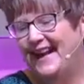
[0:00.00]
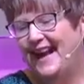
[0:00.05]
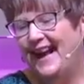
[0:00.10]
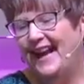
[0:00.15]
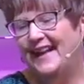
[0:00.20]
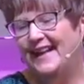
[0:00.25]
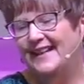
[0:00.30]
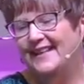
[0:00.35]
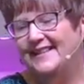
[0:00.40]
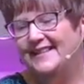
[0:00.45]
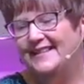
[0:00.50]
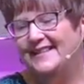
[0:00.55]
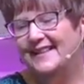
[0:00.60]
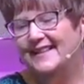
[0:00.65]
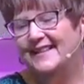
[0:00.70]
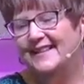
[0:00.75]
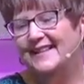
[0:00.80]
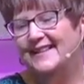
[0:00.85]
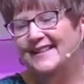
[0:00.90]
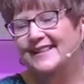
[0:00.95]
And
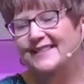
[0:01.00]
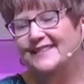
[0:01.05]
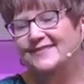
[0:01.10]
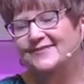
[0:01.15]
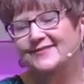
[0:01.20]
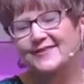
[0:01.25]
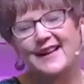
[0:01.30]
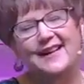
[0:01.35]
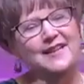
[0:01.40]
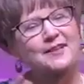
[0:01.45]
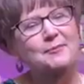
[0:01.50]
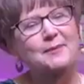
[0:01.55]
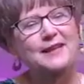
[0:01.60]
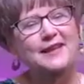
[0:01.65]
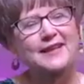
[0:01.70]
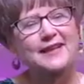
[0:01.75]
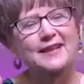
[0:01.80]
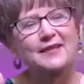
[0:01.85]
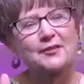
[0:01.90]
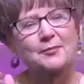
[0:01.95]
right at the
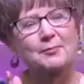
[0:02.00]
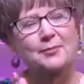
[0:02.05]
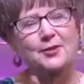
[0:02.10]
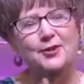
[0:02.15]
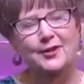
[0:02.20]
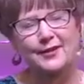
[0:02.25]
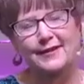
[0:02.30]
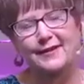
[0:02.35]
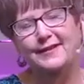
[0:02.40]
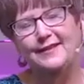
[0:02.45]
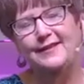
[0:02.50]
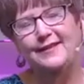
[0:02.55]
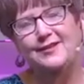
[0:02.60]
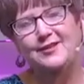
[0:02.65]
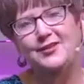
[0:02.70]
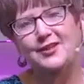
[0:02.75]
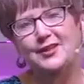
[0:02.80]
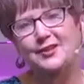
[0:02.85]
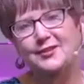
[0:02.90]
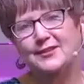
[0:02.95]
beginning of the book, he
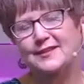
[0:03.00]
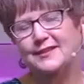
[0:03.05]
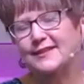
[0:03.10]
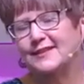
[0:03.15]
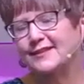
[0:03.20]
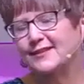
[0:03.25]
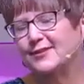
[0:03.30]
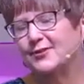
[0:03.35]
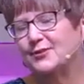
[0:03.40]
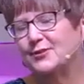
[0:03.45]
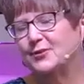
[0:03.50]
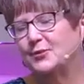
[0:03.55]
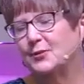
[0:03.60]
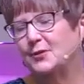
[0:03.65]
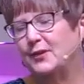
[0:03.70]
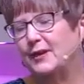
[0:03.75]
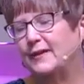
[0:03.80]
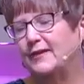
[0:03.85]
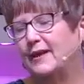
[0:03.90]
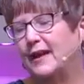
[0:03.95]
shares this little
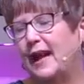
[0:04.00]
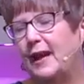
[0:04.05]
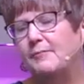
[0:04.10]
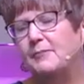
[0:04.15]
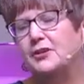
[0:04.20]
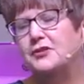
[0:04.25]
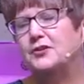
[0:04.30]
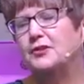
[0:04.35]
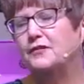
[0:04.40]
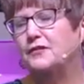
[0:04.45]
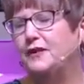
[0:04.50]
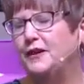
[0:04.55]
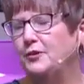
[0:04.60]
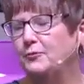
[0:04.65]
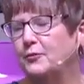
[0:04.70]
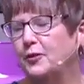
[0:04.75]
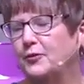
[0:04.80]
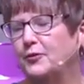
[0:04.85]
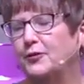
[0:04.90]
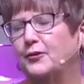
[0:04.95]
story that I'm not sure if he
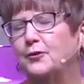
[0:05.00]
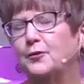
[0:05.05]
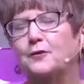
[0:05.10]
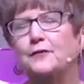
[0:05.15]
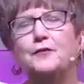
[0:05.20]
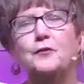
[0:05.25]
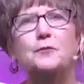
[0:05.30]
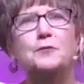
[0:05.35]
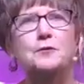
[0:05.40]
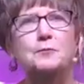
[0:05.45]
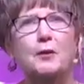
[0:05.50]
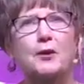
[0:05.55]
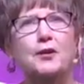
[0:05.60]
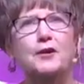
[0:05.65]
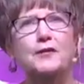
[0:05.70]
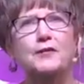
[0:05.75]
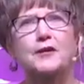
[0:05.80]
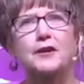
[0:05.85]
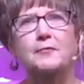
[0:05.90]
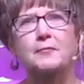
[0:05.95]
wrote it or if it was part
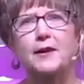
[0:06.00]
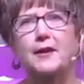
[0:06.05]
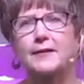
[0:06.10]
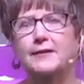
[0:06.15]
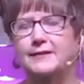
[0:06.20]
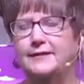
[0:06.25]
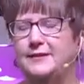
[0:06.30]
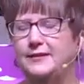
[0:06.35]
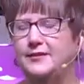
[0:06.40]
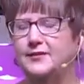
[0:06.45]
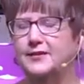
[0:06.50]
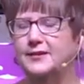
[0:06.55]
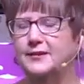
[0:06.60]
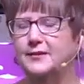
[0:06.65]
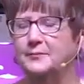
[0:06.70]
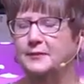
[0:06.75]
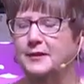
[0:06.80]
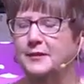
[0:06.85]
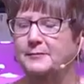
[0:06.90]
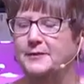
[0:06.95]
of the Kabbalah teachings,
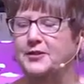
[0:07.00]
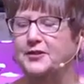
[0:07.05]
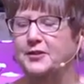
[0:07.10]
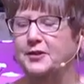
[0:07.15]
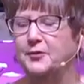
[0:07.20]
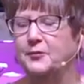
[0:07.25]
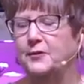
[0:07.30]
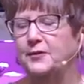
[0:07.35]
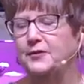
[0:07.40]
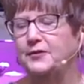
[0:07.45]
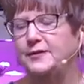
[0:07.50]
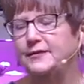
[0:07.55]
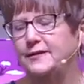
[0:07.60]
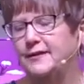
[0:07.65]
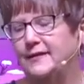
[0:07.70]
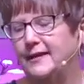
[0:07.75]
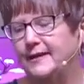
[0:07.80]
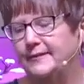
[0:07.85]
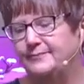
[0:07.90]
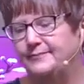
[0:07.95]
but let me share it with you
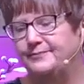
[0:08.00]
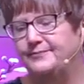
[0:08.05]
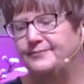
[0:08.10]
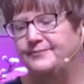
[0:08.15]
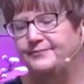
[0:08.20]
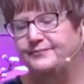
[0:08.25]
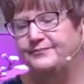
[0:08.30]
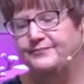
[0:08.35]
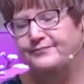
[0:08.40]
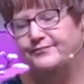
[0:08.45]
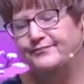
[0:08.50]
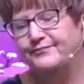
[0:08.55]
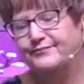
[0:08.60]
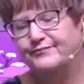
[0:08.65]
today.